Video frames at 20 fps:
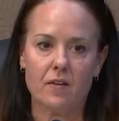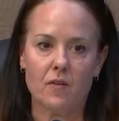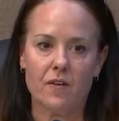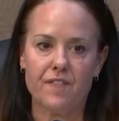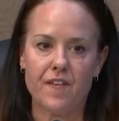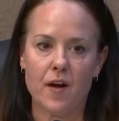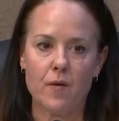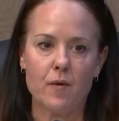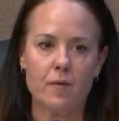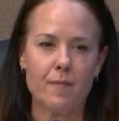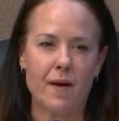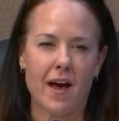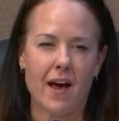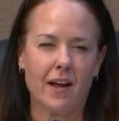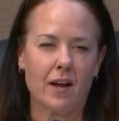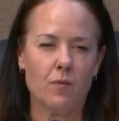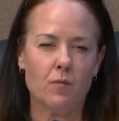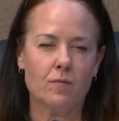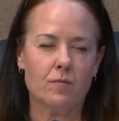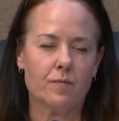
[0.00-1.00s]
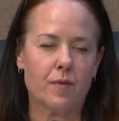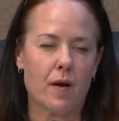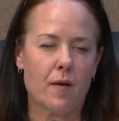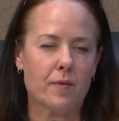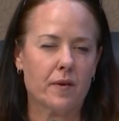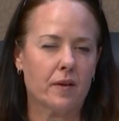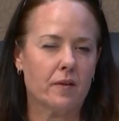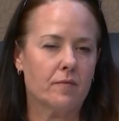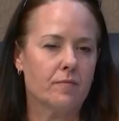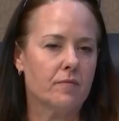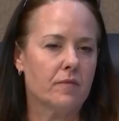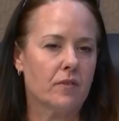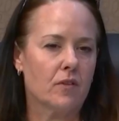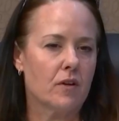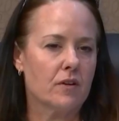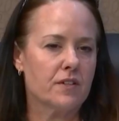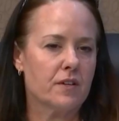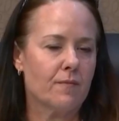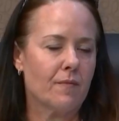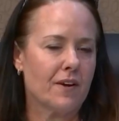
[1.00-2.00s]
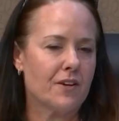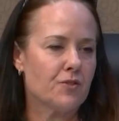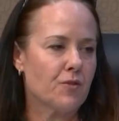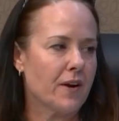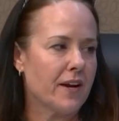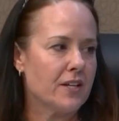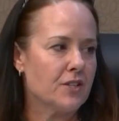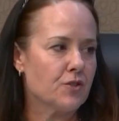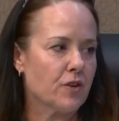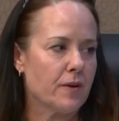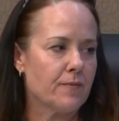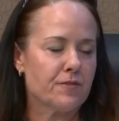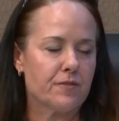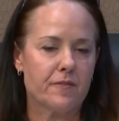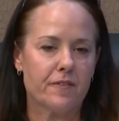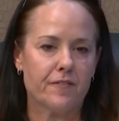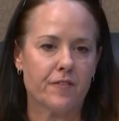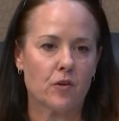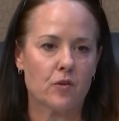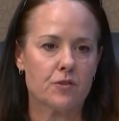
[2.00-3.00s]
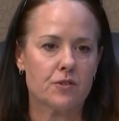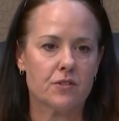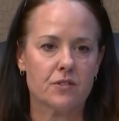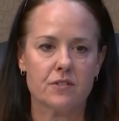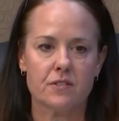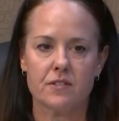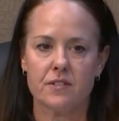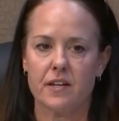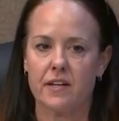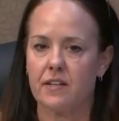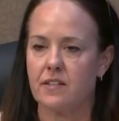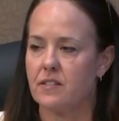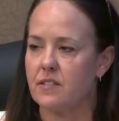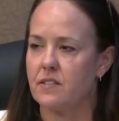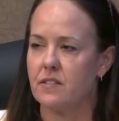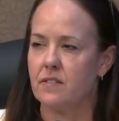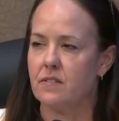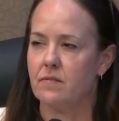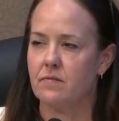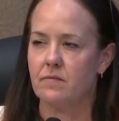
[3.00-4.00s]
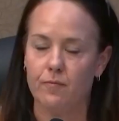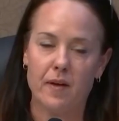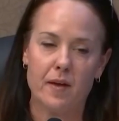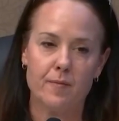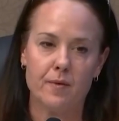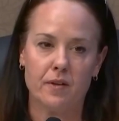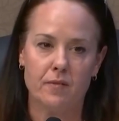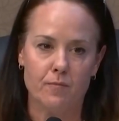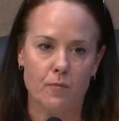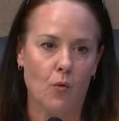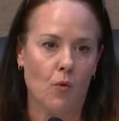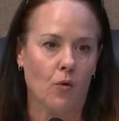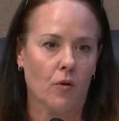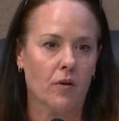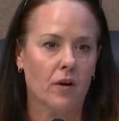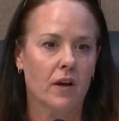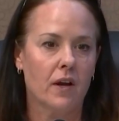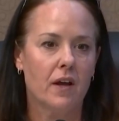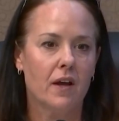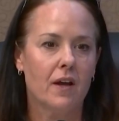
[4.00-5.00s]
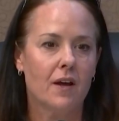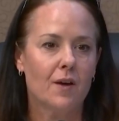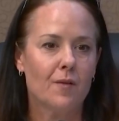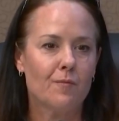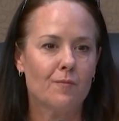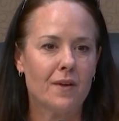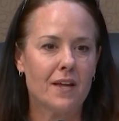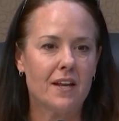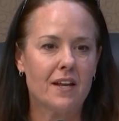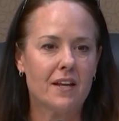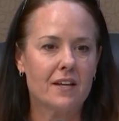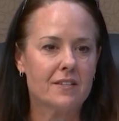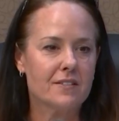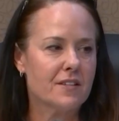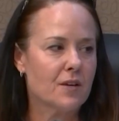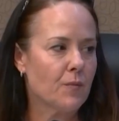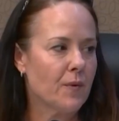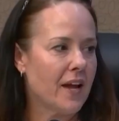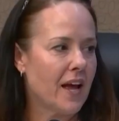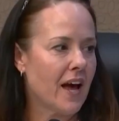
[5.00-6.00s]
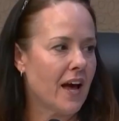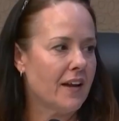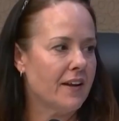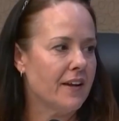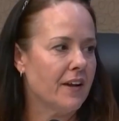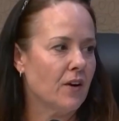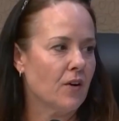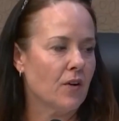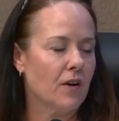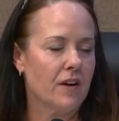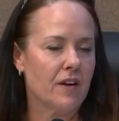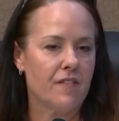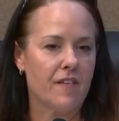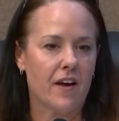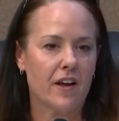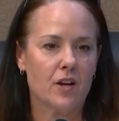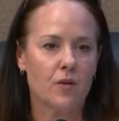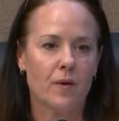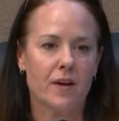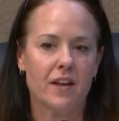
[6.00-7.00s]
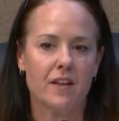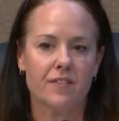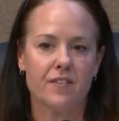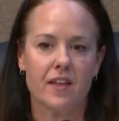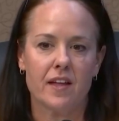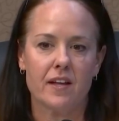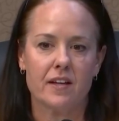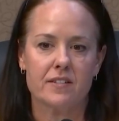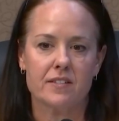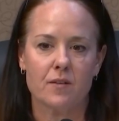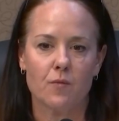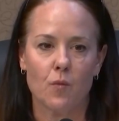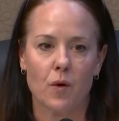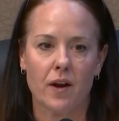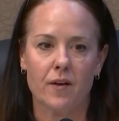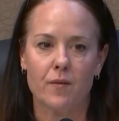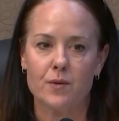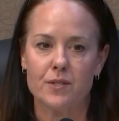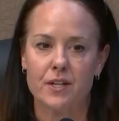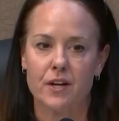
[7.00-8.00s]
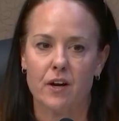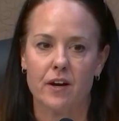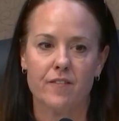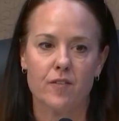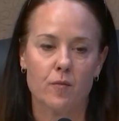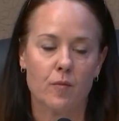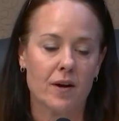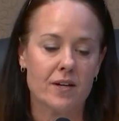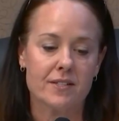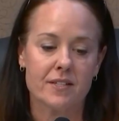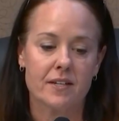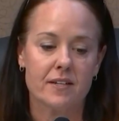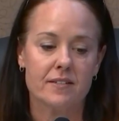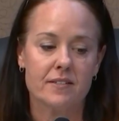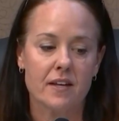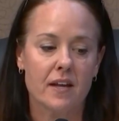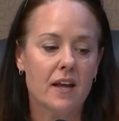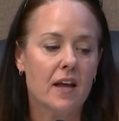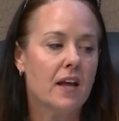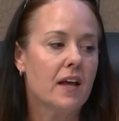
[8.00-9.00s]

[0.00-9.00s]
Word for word: if I went back and probably looked at my transcripts from the first six, maybe more, meetings that we had here and evaluating things and what I was hearing from residents,